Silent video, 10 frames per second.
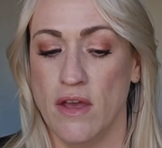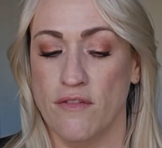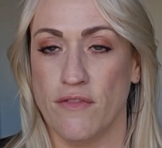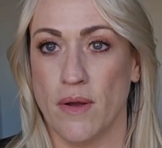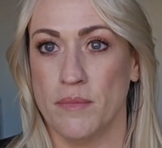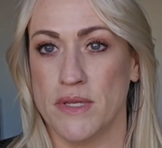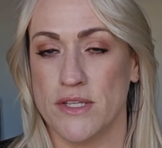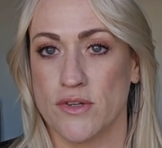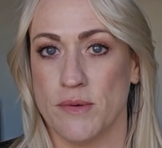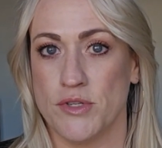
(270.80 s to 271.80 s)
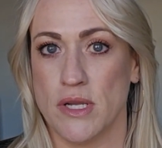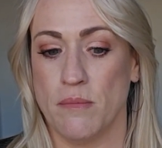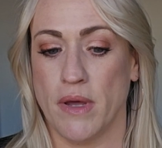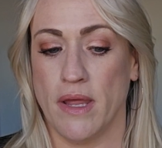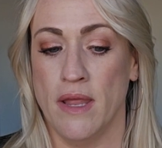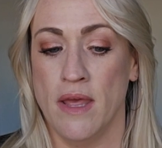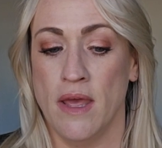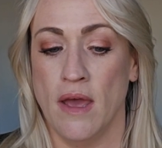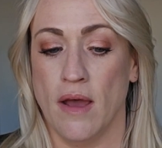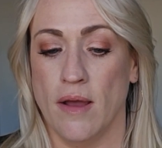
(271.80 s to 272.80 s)
from the description, but
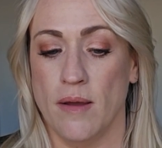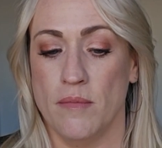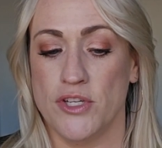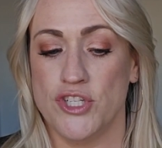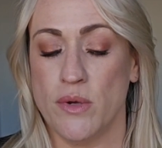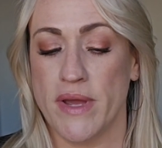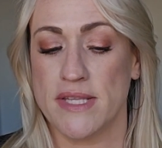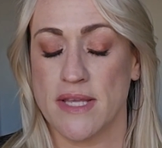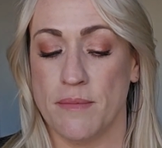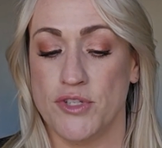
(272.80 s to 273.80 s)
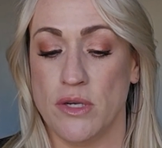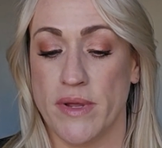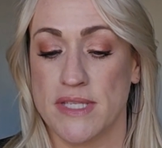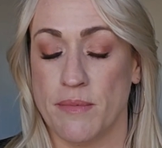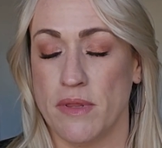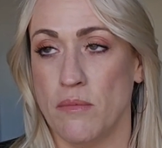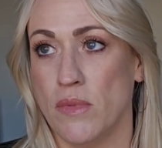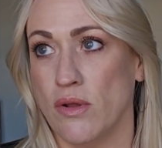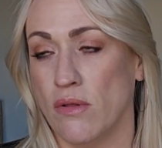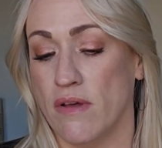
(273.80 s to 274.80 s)
Jean wakes up in the
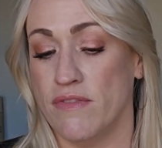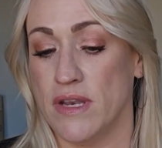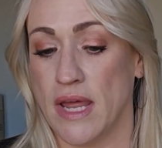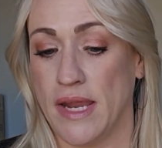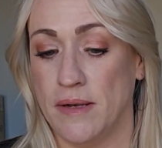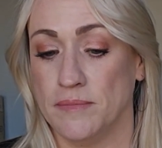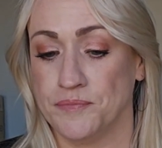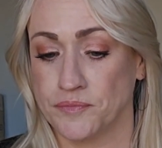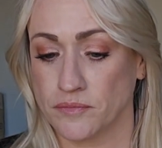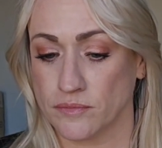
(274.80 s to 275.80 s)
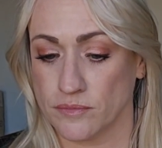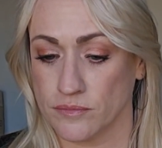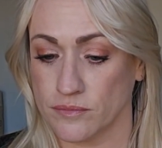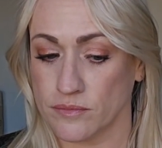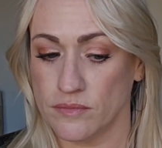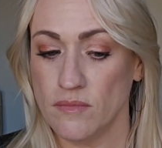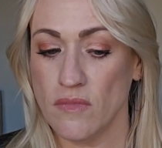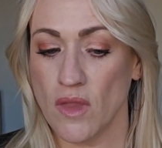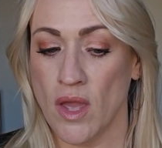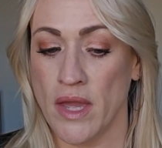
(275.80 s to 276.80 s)
middle of the night,
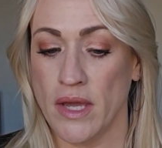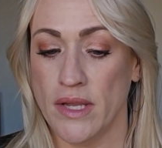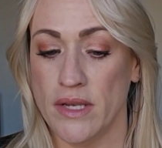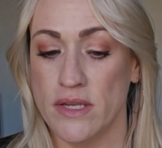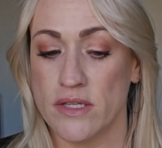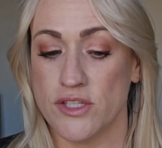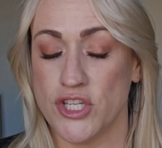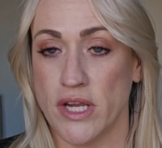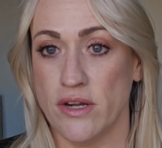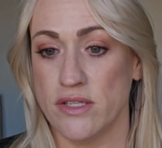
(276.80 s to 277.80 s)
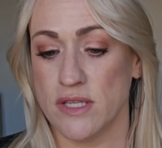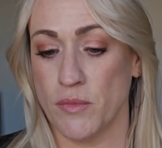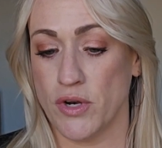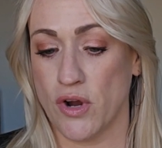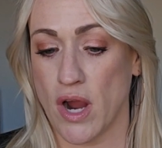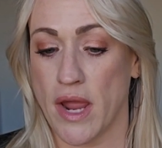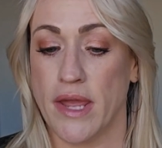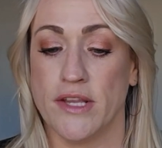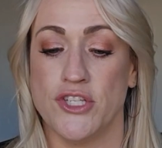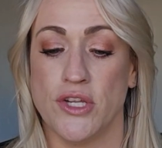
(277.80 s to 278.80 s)
and she hears someone crying,
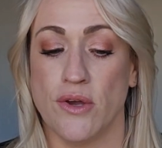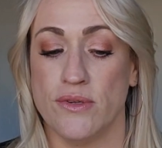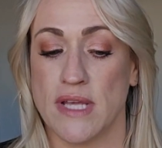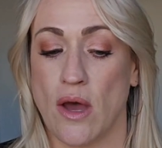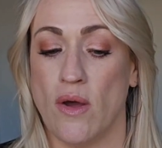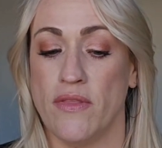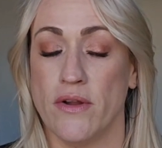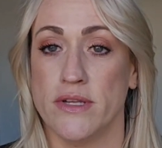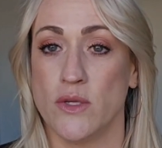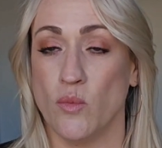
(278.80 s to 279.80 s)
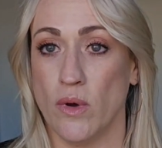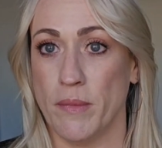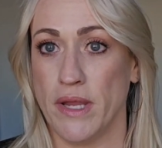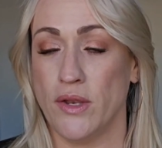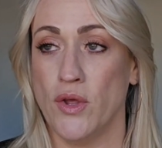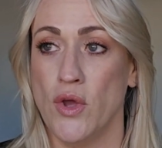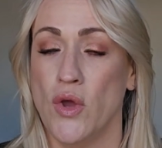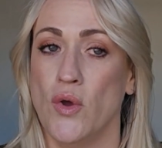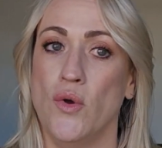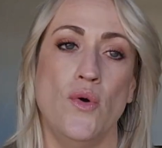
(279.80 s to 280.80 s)
and she goes out, and there is a woman
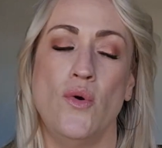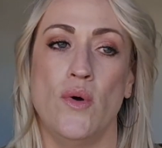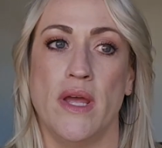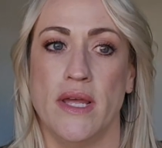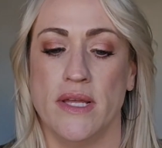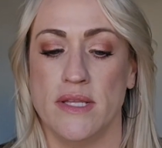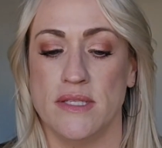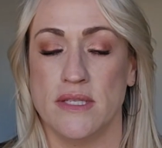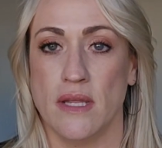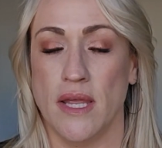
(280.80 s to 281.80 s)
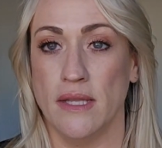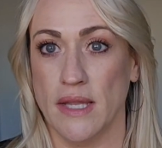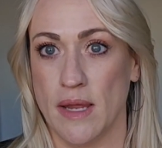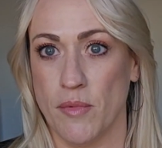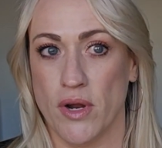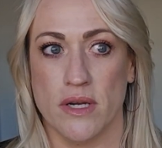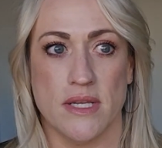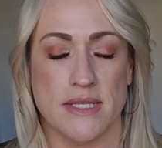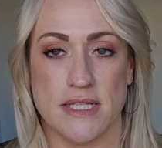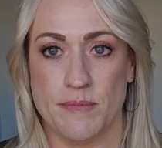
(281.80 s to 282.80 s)
who is in labor,
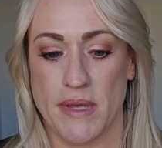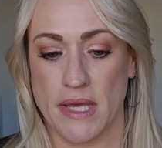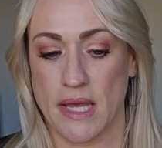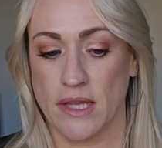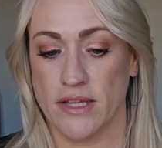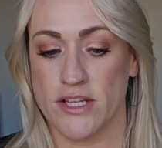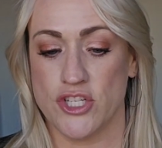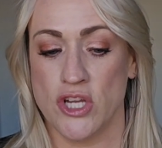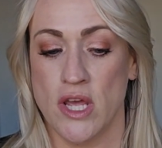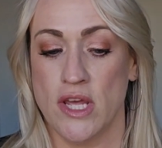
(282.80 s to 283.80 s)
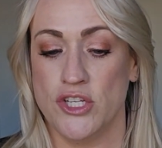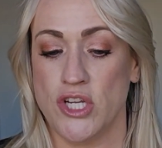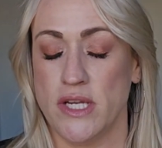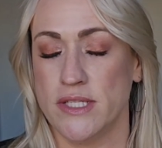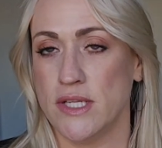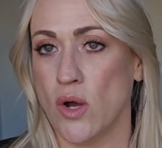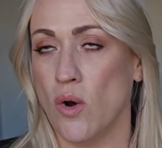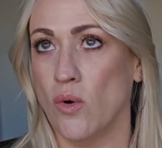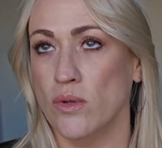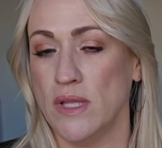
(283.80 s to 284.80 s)
doesn't speak English. Jean is the
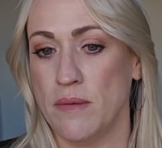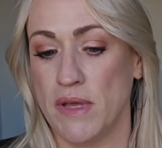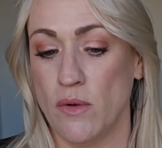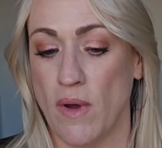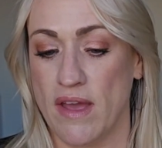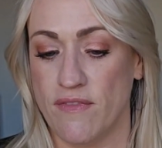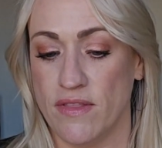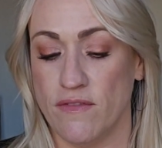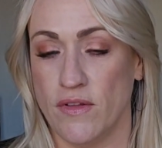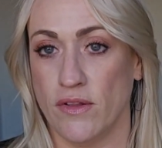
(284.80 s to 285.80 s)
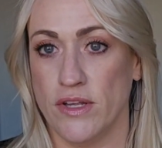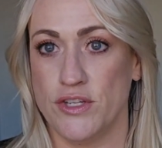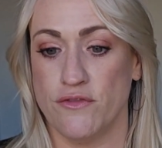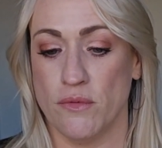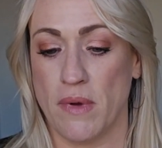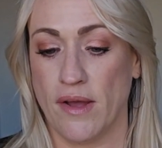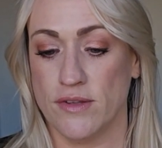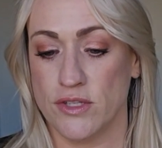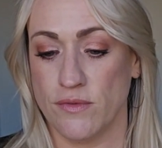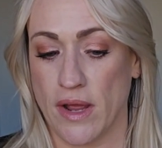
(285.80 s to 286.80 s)
only midwife in the village for
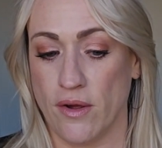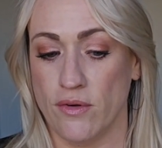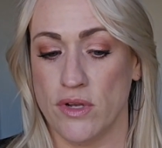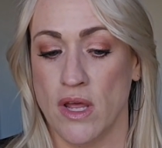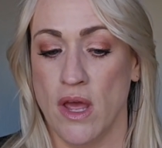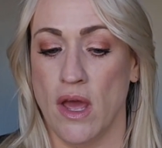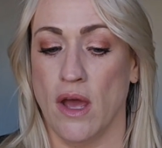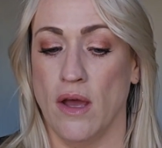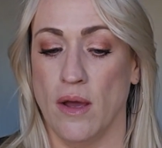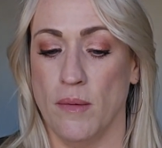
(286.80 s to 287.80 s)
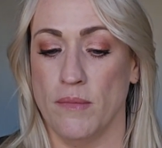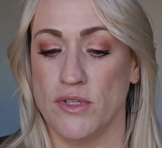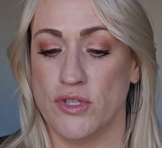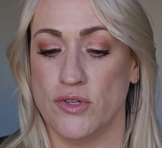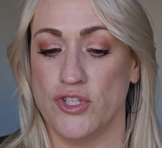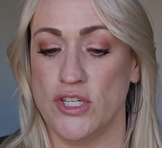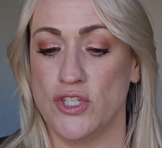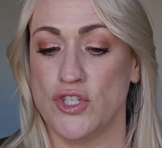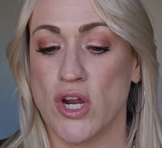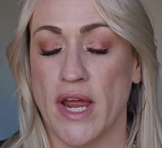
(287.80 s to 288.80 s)
miles around. So she's
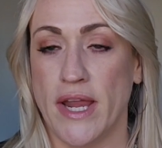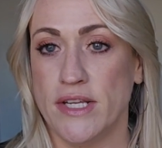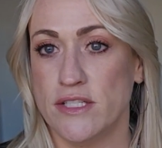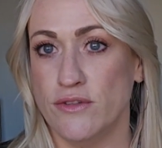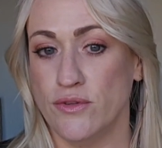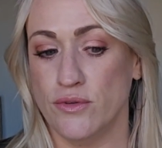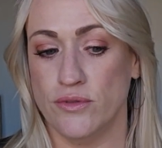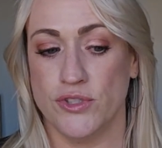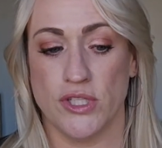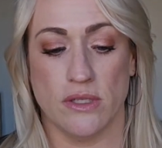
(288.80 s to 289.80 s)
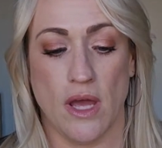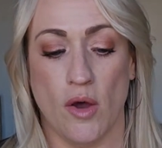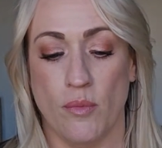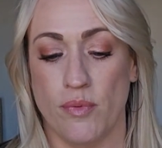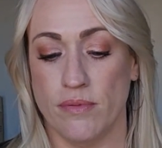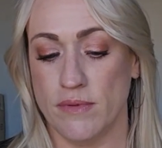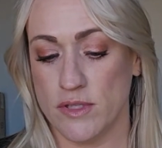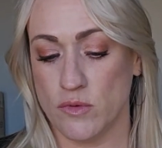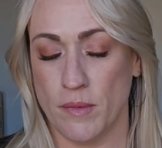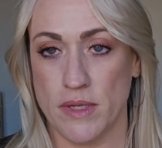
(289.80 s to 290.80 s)
trying to help this
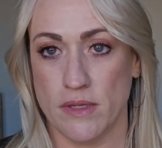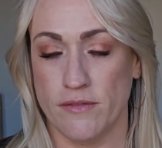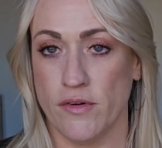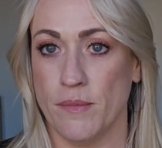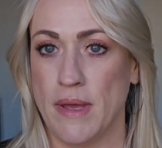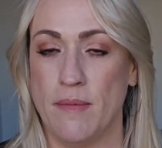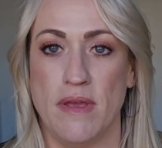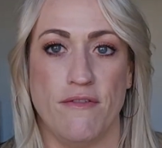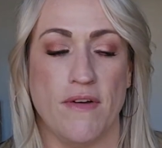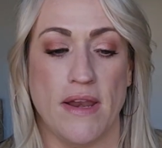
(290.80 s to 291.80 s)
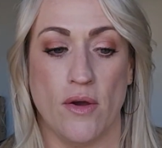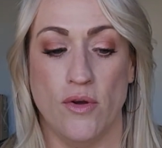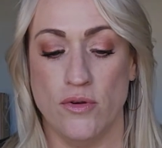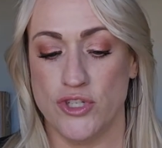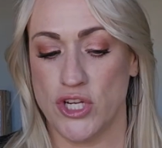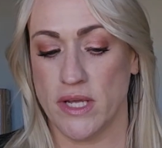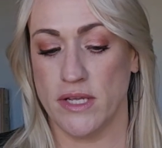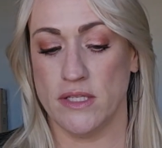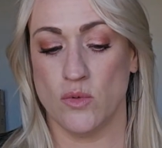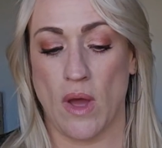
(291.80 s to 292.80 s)
woman deliver a baby, find out who she
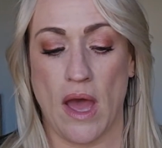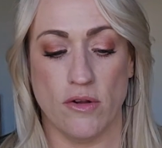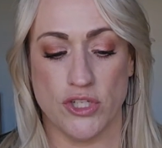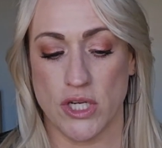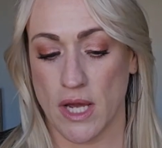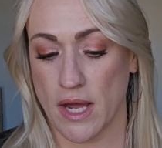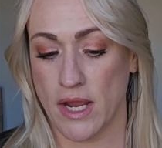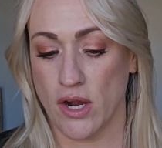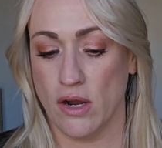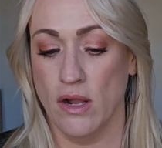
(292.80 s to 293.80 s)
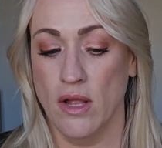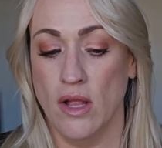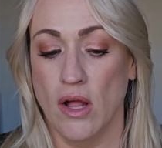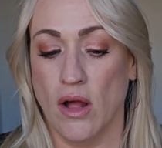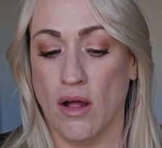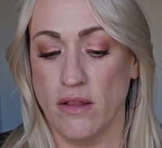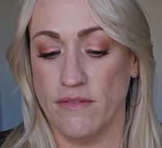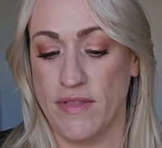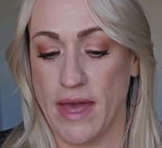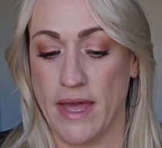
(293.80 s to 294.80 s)
is, how she got here, all of
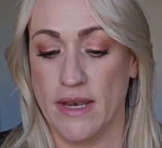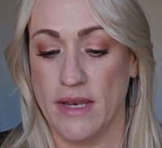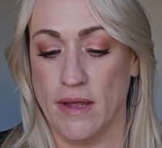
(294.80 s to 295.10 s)
that.